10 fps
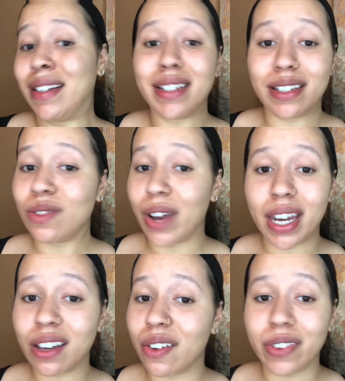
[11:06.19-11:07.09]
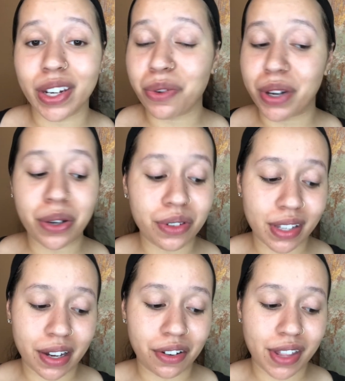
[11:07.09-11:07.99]
just fighting off any wrinkles
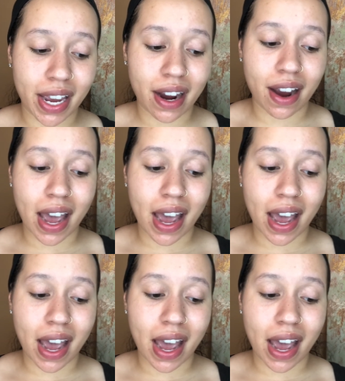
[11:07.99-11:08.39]
that are there.